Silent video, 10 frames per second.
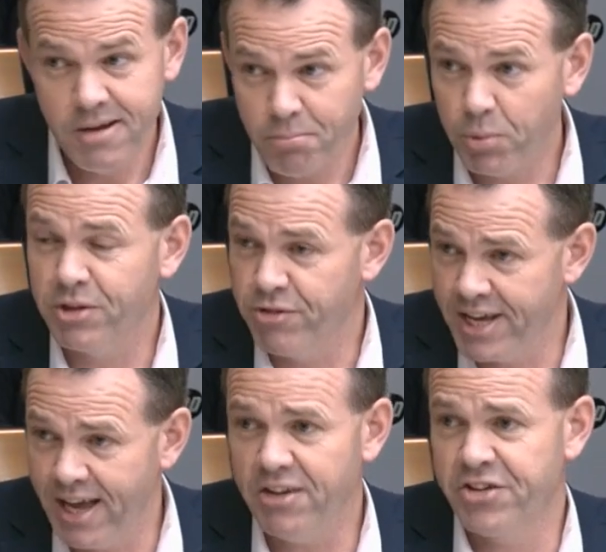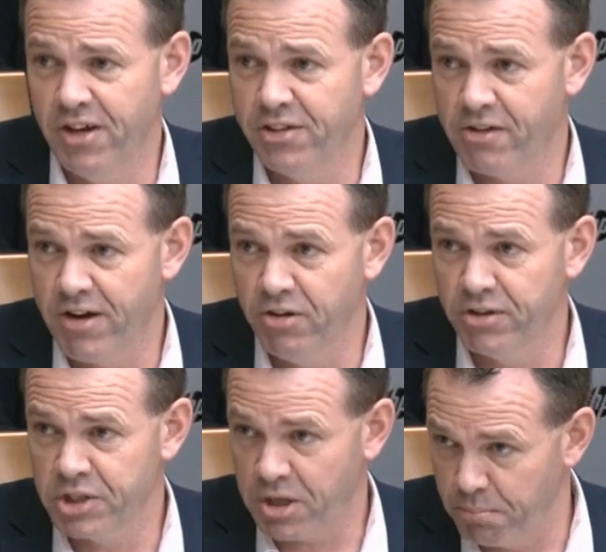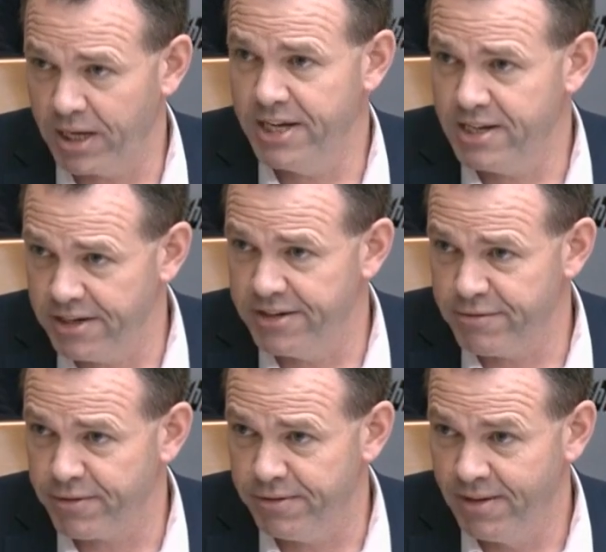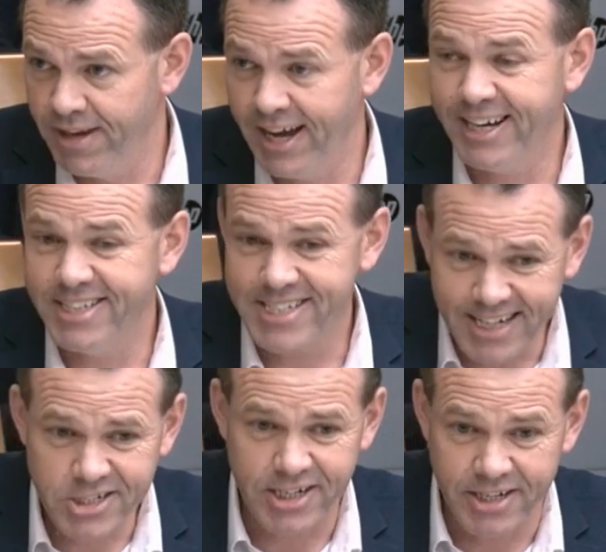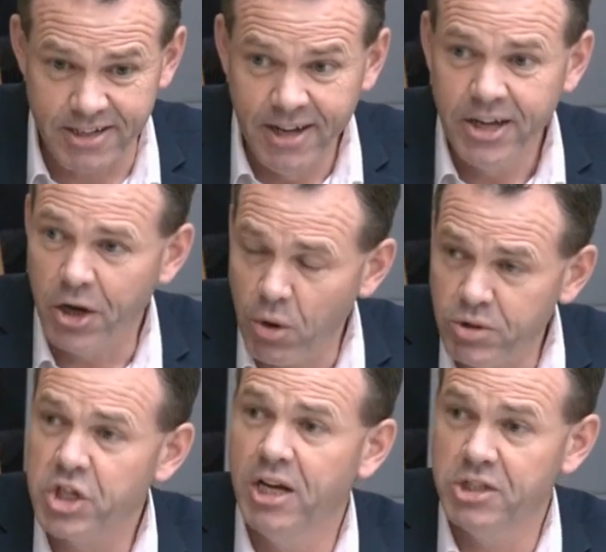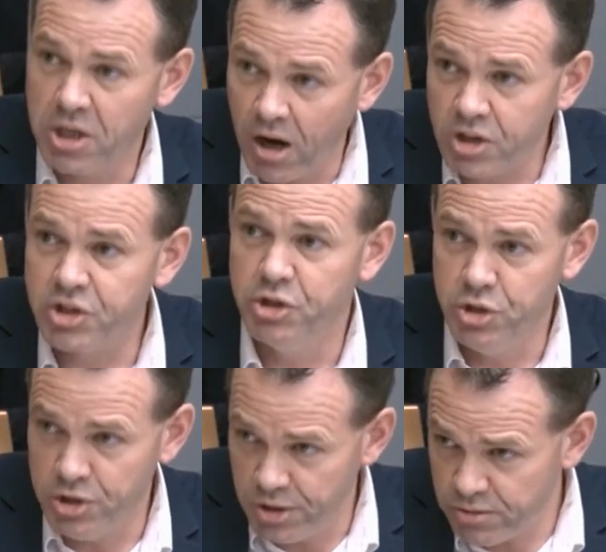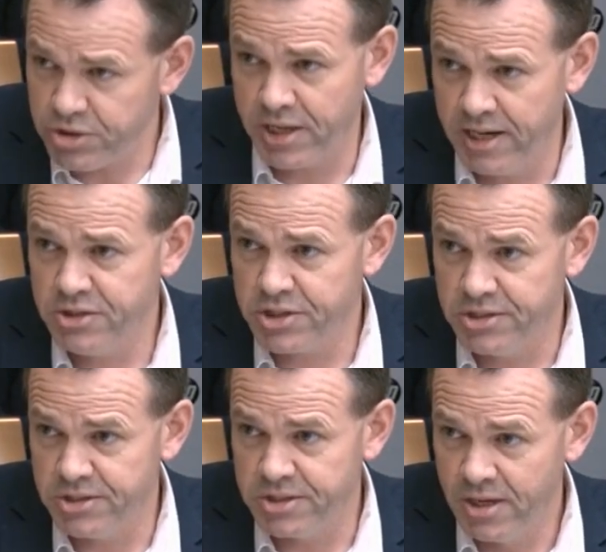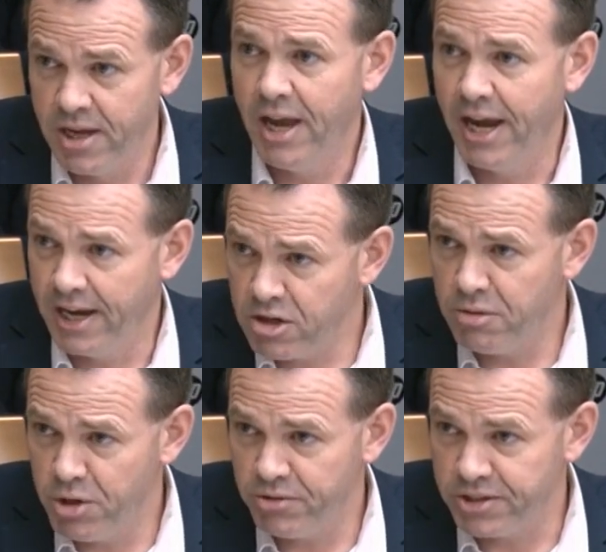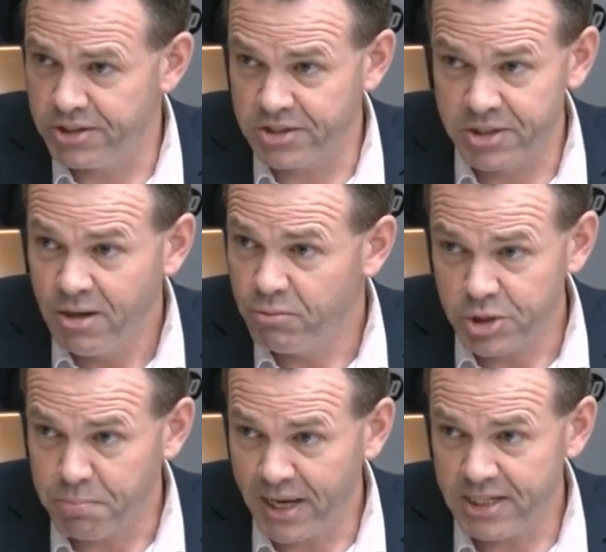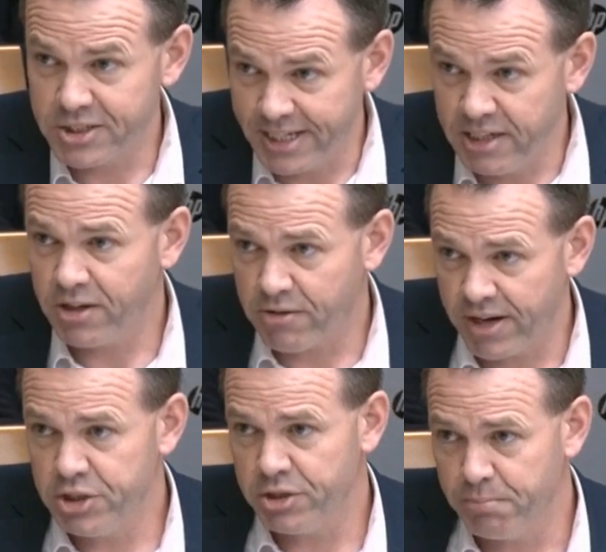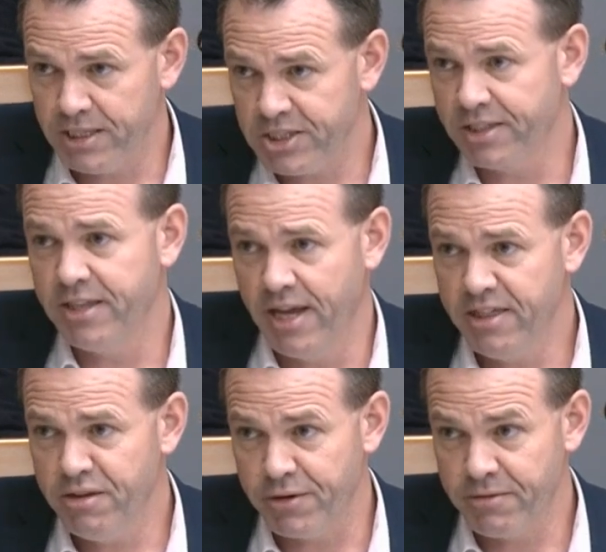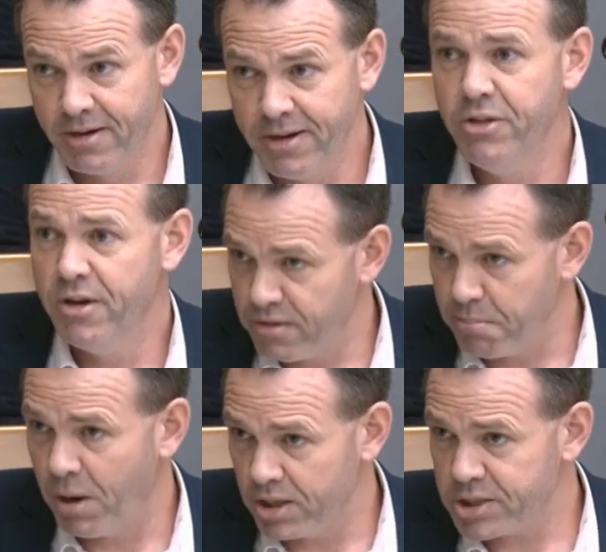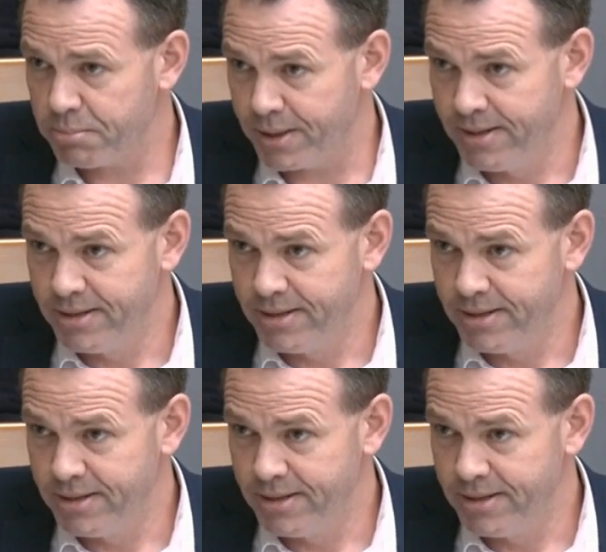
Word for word: But the reality on the ground is completely different. And it's actually, you know, it's, it's causing huge tensions in communities, which makes the integration piece at the end of it near impossible.